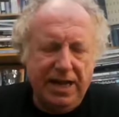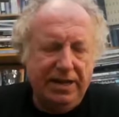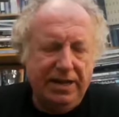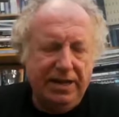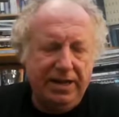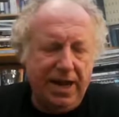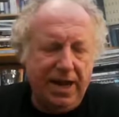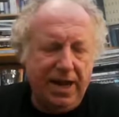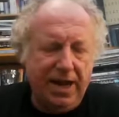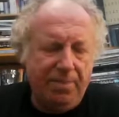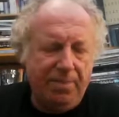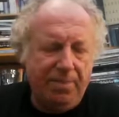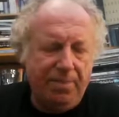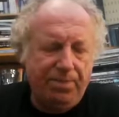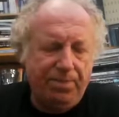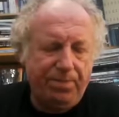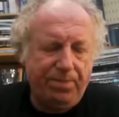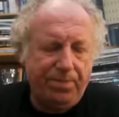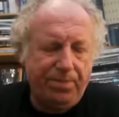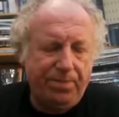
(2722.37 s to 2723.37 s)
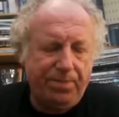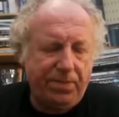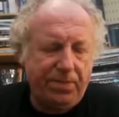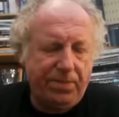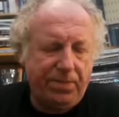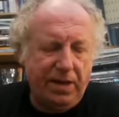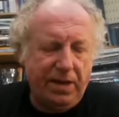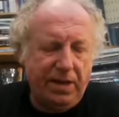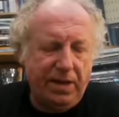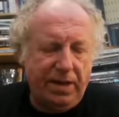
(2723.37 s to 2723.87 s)
And what and, uh, on what
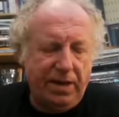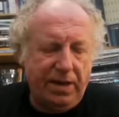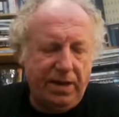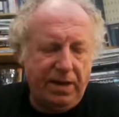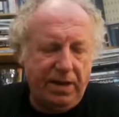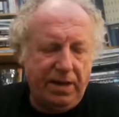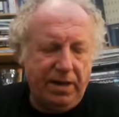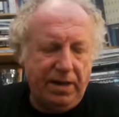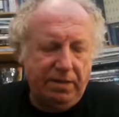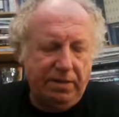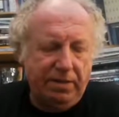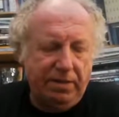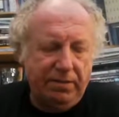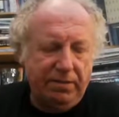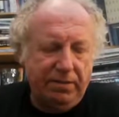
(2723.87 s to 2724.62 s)
day was that?